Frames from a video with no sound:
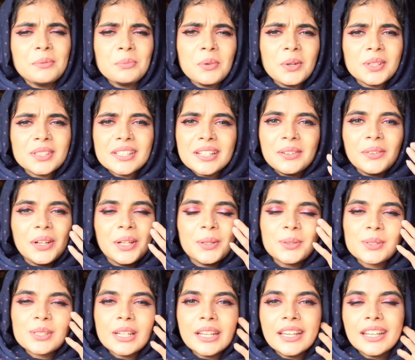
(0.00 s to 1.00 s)
mostly
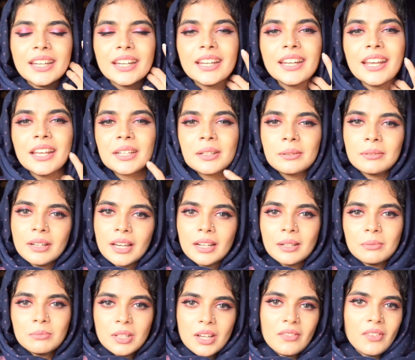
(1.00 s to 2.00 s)
videos because I
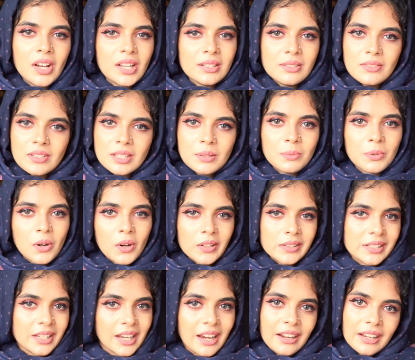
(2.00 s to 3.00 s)

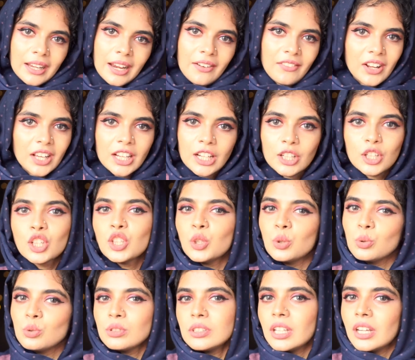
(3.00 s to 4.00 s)
products
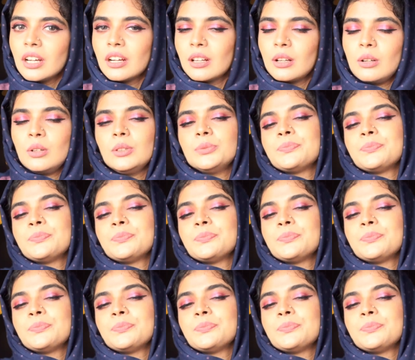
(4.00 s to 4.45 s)
use the